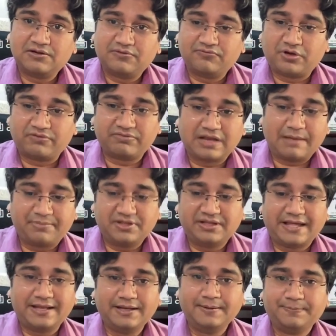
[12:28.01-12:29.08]
What will happen
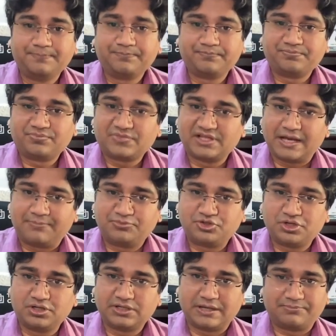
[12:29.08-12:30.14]
then?
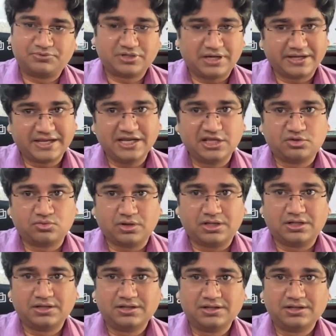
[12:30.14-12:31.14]
Capture, capture again equal.